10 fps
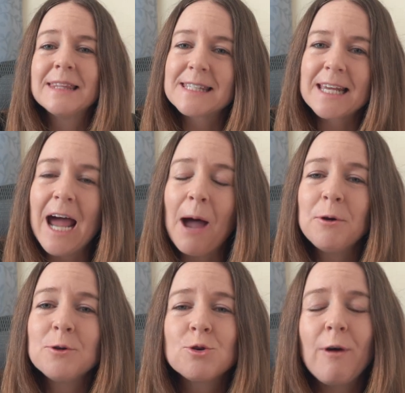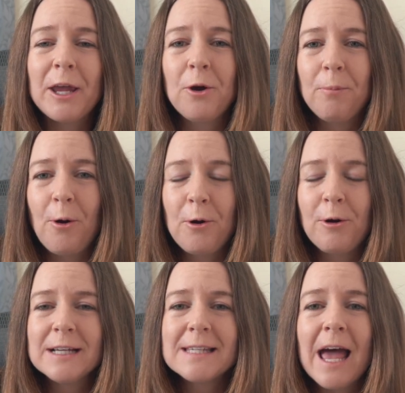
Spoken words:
This can help you track your progress